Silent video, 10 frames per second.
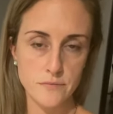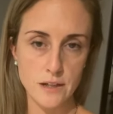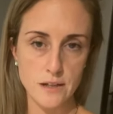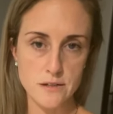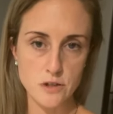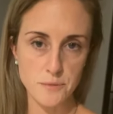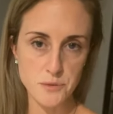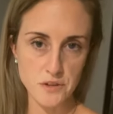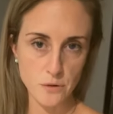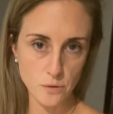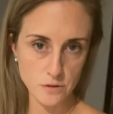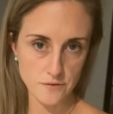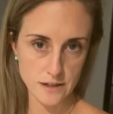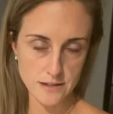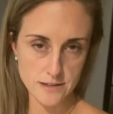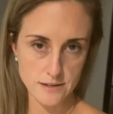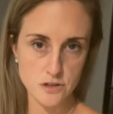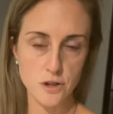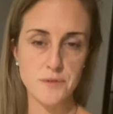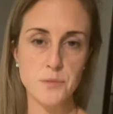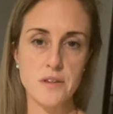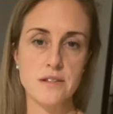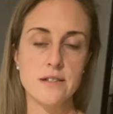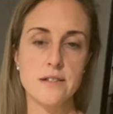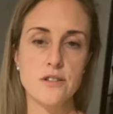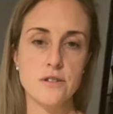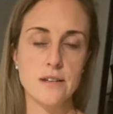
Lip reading: It stops with all of us. It stops with a decision